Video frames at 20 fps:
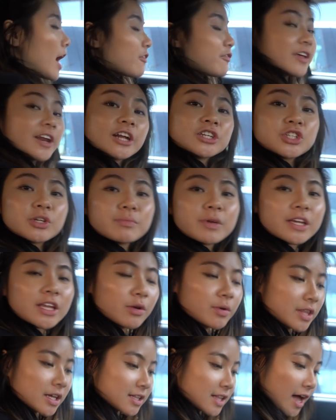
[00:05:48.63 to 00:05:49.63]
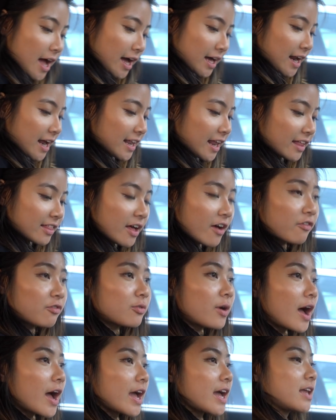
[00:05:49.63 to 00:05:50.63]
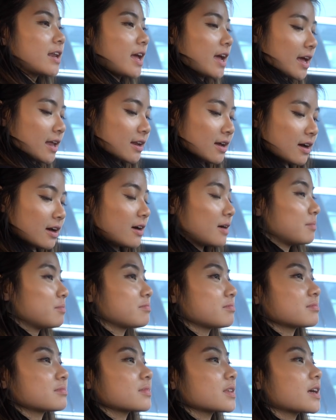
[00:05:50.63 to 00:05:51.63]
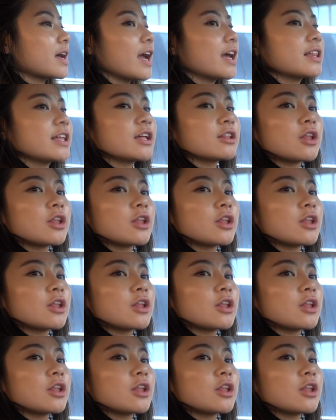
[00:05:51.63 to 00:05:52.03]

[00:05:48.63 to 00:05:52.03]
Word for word: I finished a meeting with a client and I left Ryan and Haley